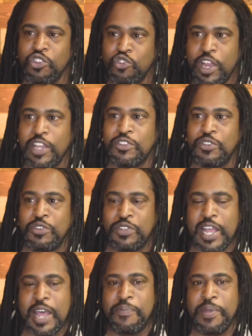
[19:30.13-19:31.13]
tries to
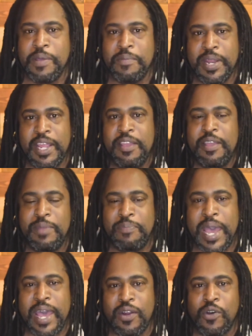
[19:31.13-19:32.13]
stop him in a
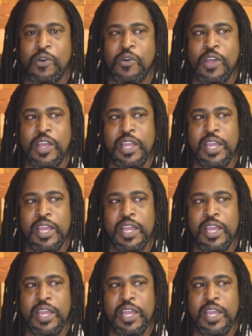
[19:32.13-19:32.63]
battle.